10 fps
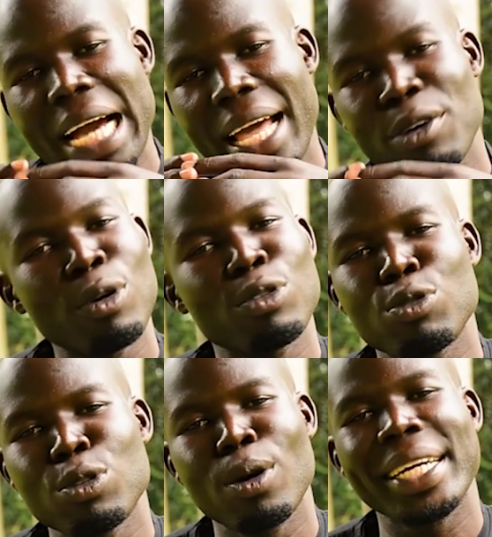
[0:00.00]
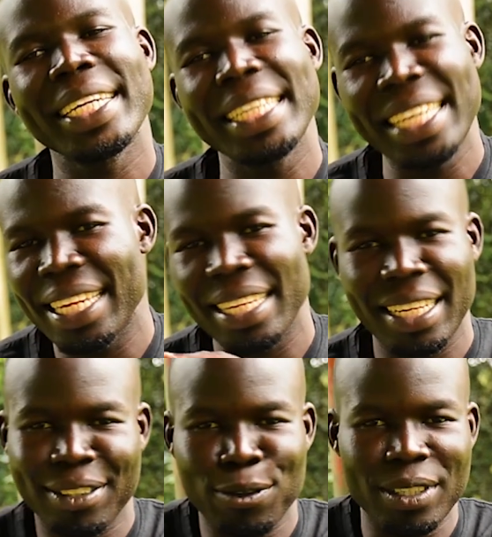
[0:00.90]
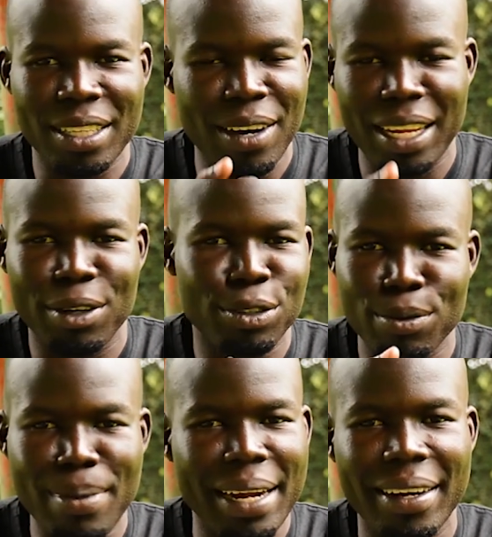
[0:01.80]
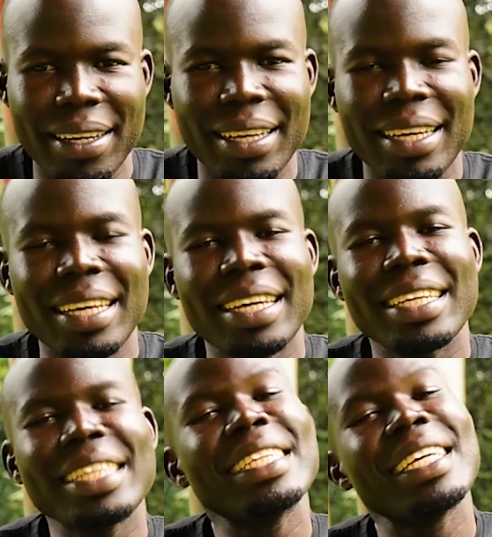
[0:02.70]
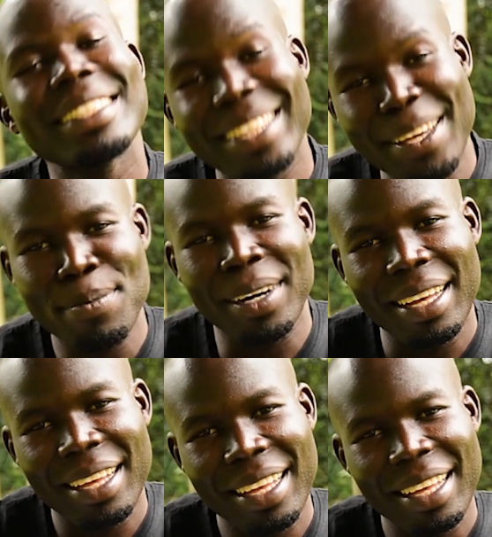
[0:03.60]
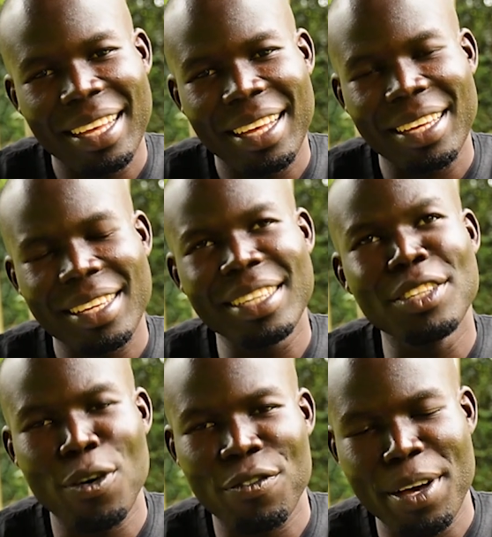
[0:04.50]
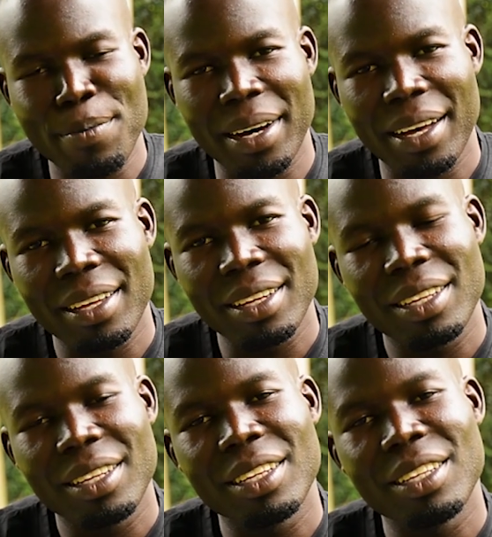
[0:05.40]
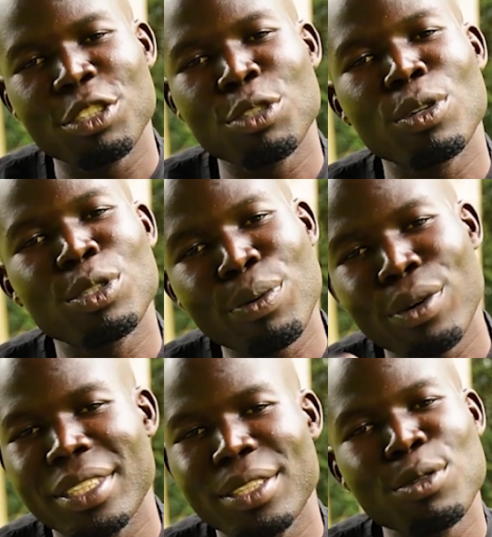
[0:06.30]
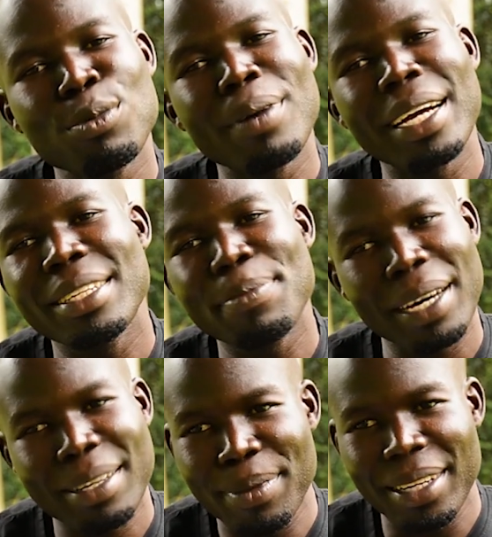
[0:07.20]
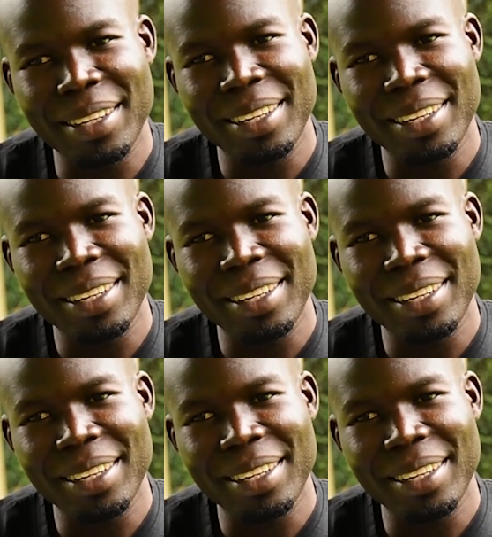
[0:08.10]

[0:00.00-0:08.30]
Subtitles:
I got to know clearly that she was the one I was to marry. In December, in November, she was brought into my department,